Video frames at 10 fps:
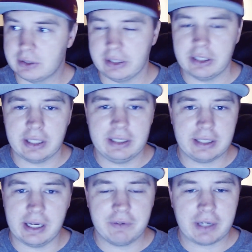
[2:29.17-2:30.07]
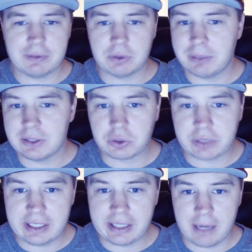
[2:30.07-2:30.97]
You can even give it to him in the
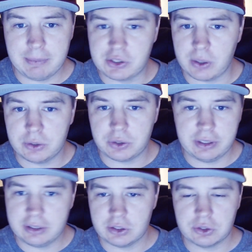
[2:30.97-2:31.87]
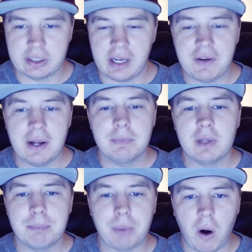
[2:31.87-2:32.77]
screen game. He showed you. He just give him the
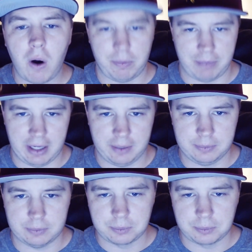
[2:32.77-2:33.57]
ball, man.